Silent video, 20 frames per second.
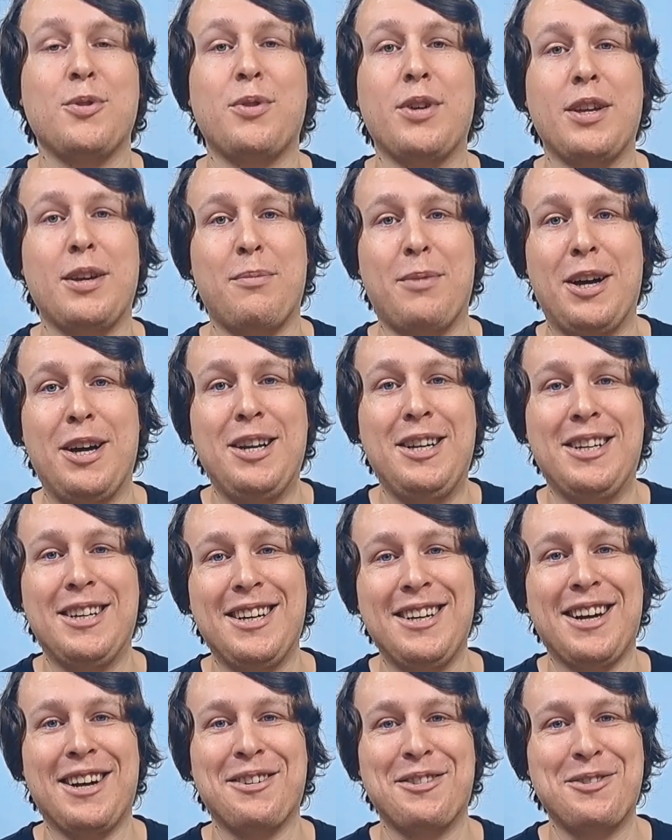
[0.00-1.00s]
talking about
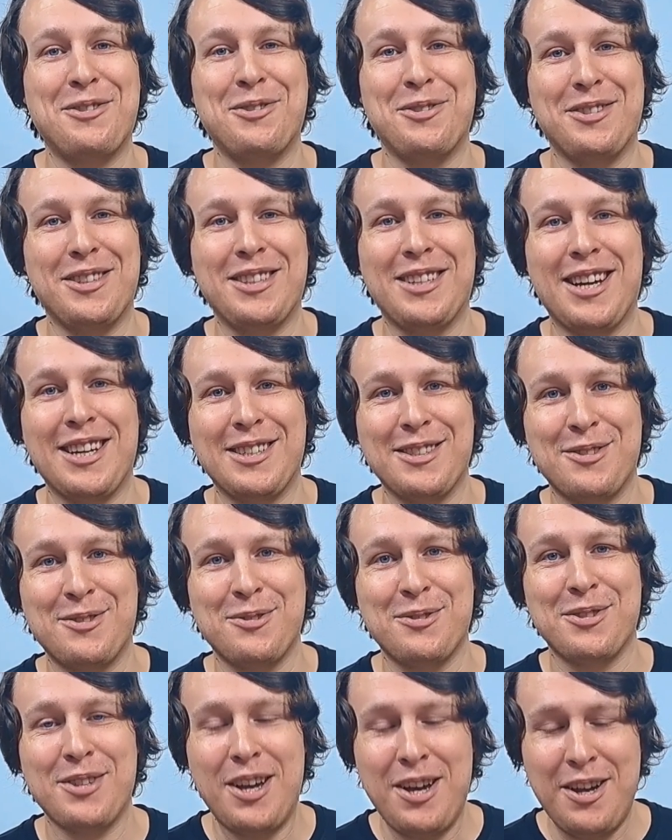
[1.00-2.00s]
how cool the dinosaurs